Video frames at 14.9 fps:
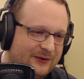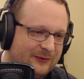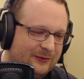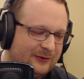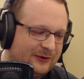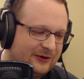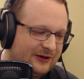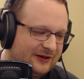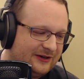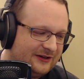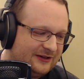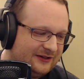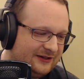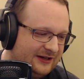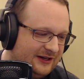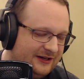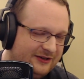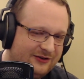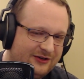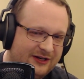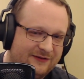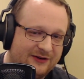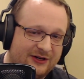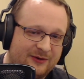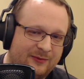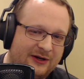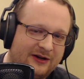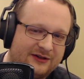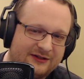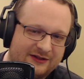Or you could even
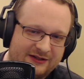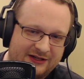compare it to